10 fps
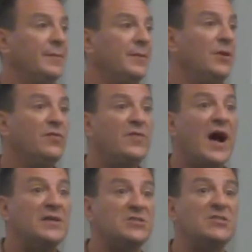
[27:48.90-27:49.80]
You've
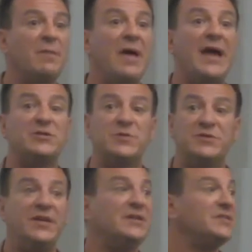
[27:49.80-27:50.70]
got some
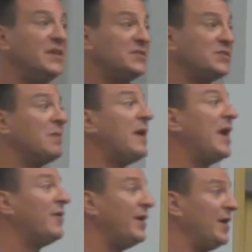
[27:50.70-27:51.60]
expertise in some
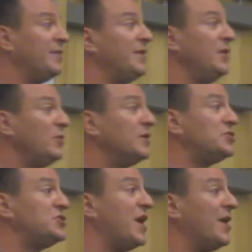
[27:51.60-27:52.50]
area that you can
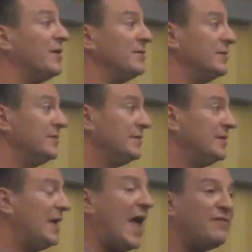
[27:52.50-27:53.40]
share.
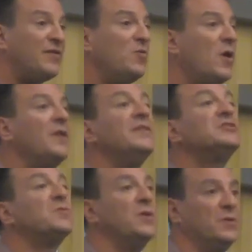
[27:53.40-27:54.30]
Everyone in
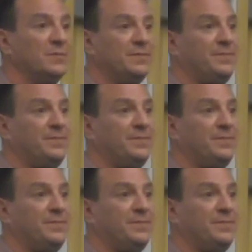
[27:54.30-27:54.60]
this room.